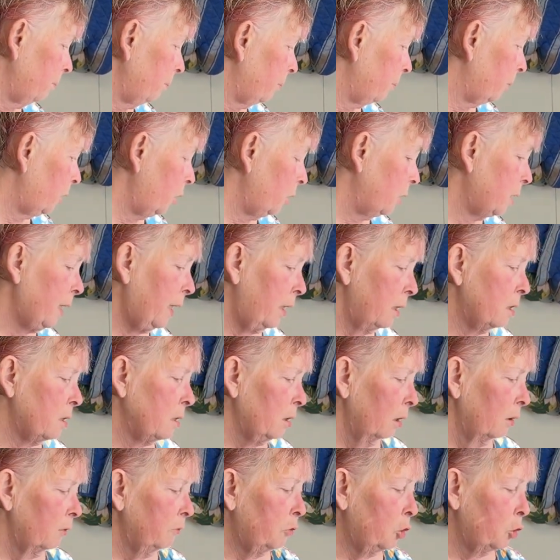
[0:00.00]

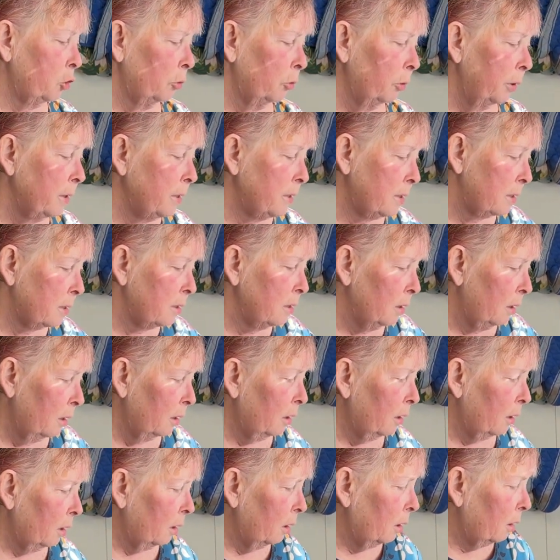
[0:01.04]
utensil of choice.
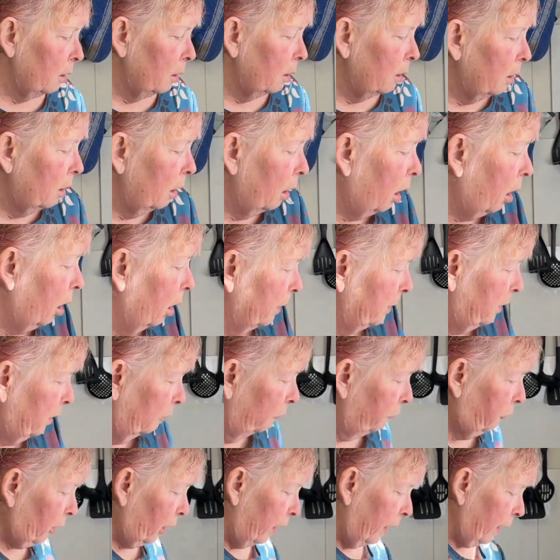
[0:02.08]
I did
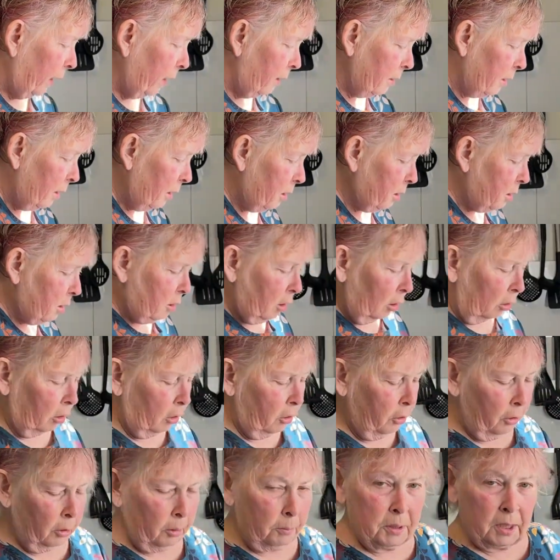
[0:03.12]
forget stock
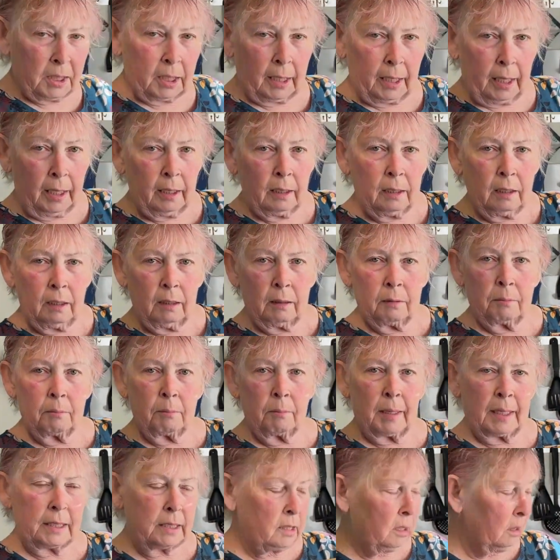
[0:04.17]
cubes again,
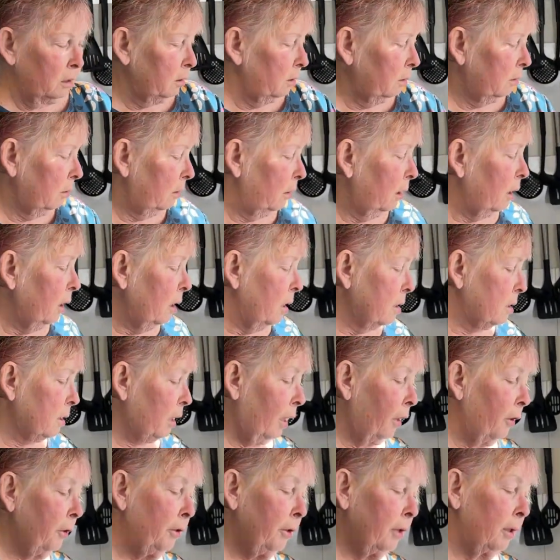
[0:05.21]
Massol.
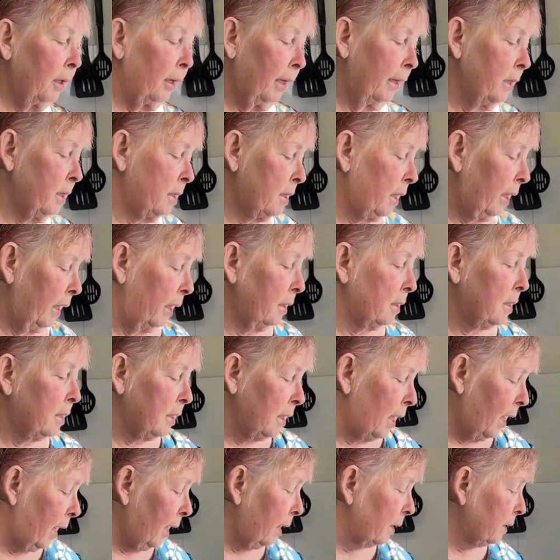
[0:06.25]
So let's get
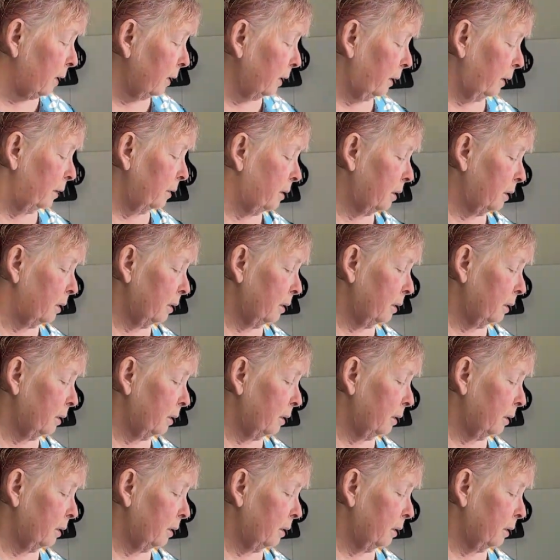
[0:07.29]
started.